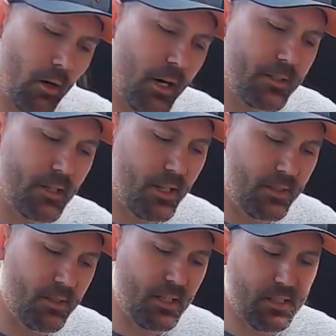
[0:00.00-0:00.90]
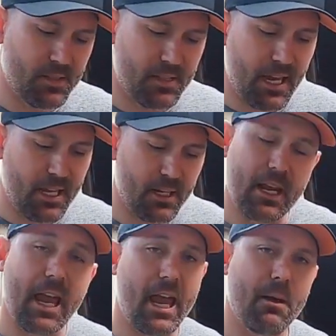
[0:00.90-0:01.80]
Alright, so this is the
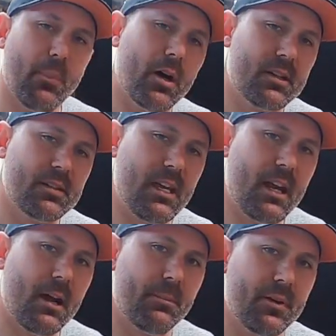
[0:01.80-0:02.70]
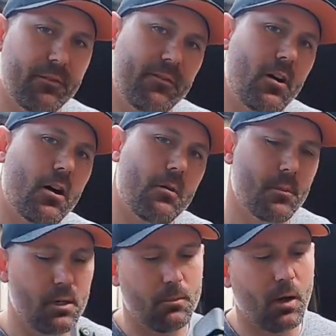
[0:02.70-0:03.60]
standard Airbox setup
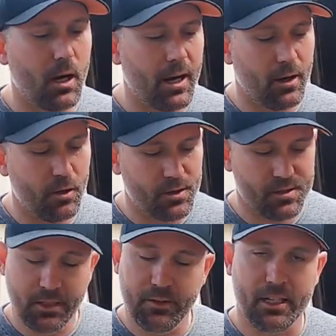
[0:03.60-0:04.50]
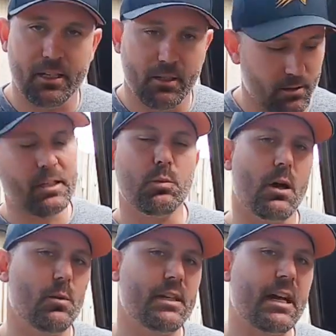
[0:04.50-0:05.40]
from my Honda Civic. This
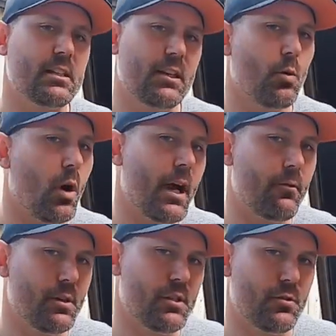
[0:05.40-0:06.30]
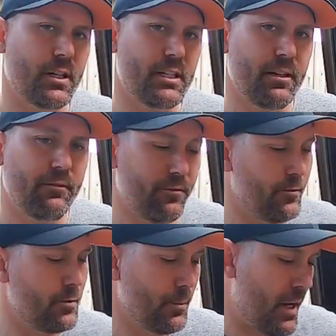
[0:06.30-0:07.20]
one was actually quite restrictive,
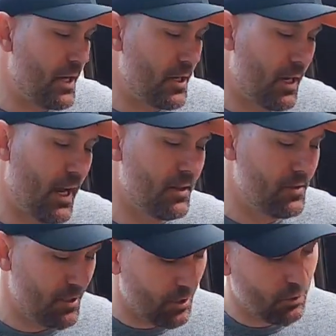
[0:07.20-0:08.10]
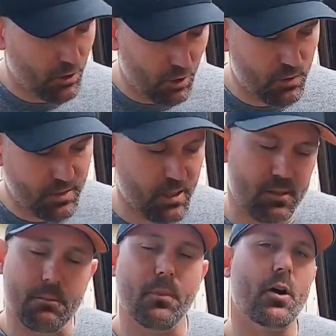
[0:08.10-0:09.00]
but you can still use
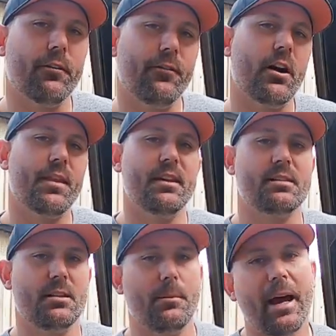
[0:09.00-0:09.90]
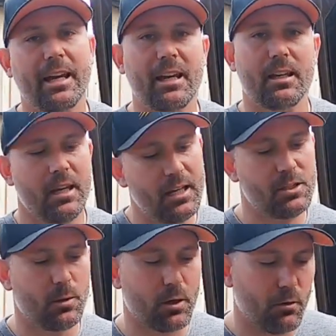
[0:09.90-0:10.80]
this and modify this to make it
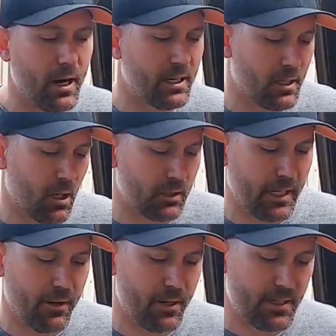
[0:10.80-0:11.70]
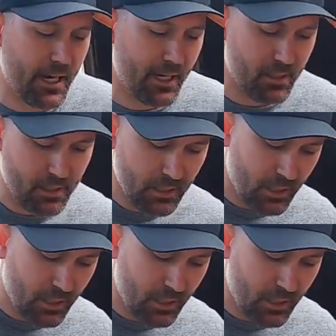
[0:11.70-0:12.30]
into a great cold air intake.